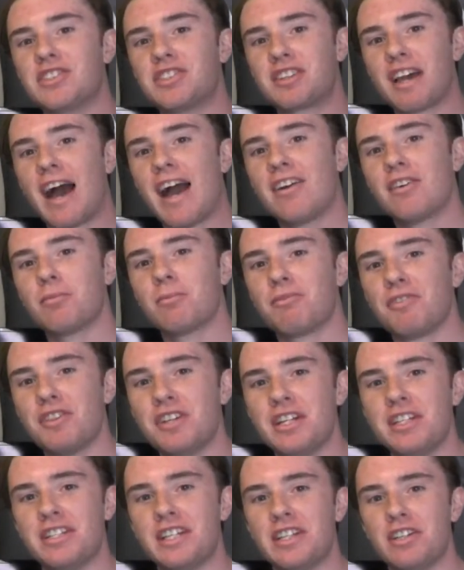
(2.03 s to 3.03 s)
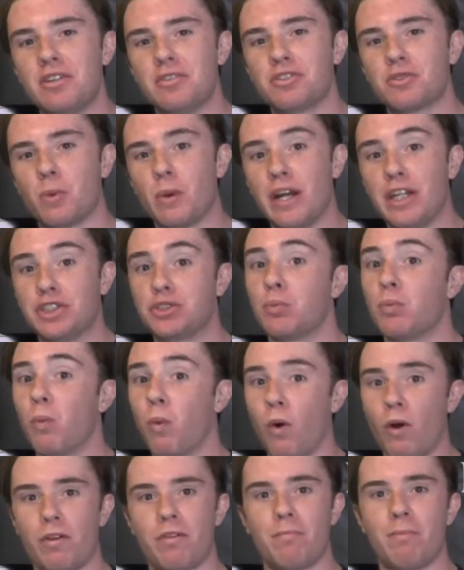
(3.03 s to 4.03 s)
Skyrim for the Nintendo Switch
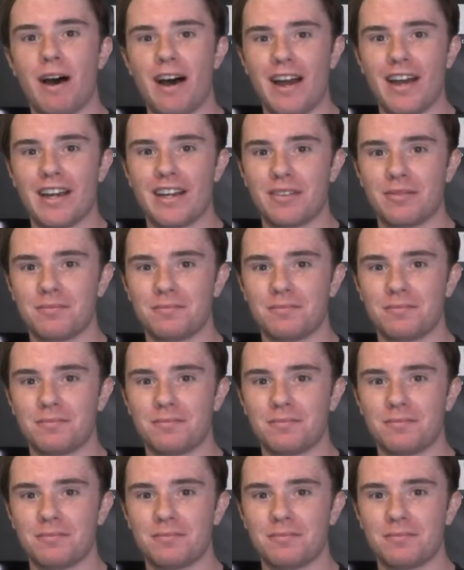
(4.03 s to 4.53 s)
worth buying?